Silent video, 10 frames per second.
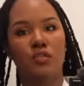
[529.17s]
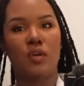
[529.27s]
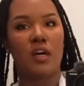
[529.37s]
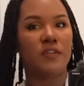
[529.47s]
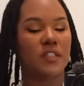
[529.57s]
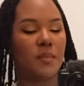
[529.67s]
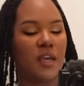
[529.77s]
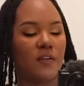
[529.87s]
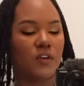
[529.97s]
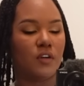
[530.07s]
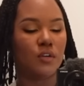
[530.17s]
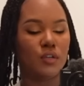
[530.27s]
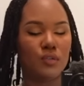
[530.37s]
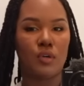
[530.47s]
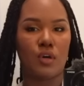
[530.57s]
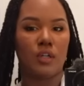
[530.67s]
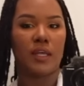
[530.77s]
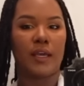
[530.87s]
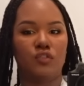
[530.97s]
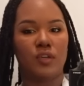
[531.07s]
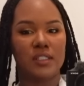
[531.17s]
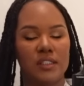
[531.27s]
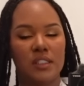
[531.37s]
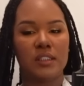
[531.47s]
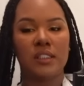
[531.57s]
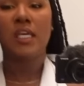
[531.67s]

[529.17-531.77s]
two outfits I packed for dinners are like dresses.